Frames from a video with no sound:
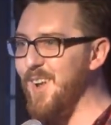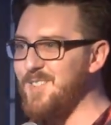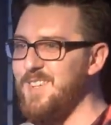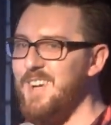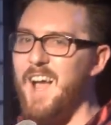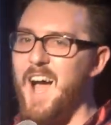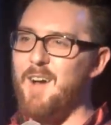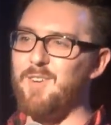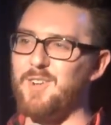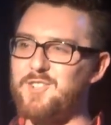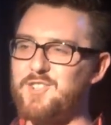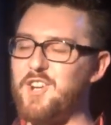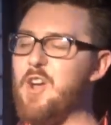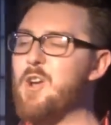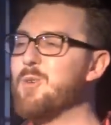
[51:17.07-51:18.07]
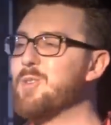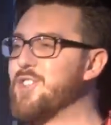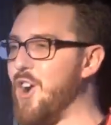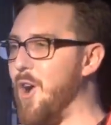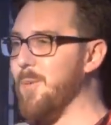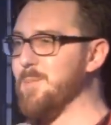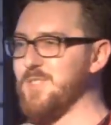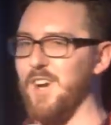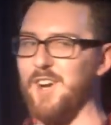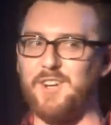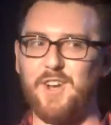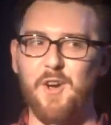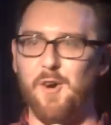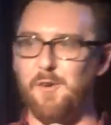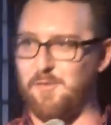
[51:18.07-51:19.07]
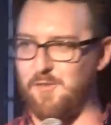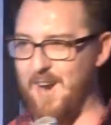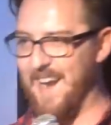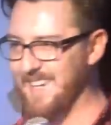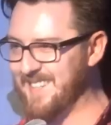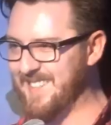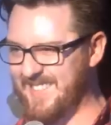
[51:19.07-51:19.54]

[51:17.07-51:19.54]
Lost, I've lost two jobs, a girlfriend.